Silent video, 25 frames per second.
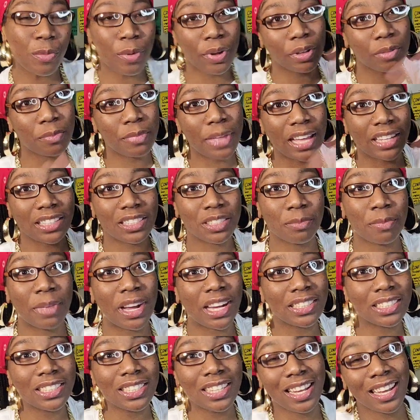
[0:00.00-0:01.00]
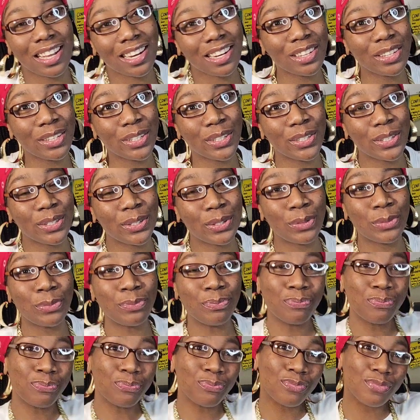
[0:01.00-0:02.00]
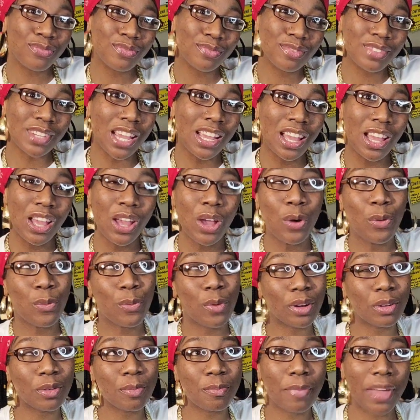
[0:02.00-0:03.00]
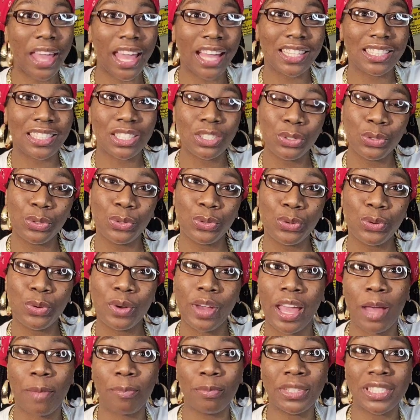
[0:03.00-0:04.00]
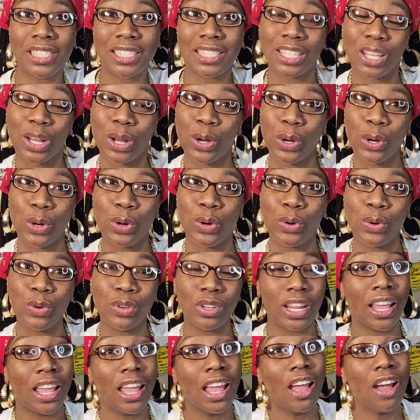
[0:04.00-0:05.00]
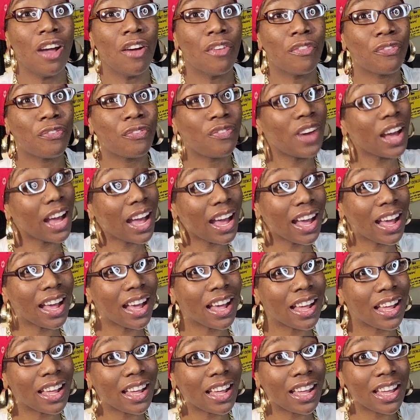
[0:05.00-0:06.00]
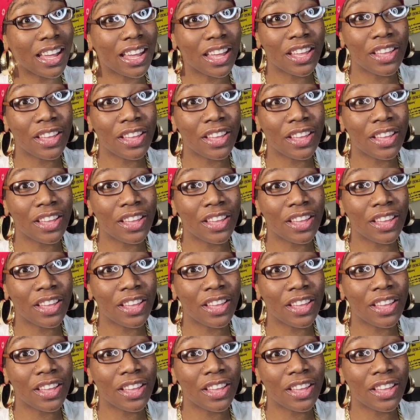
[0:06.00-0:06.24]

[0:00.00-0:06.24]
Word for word: welcome back to my channel welcome back to episode five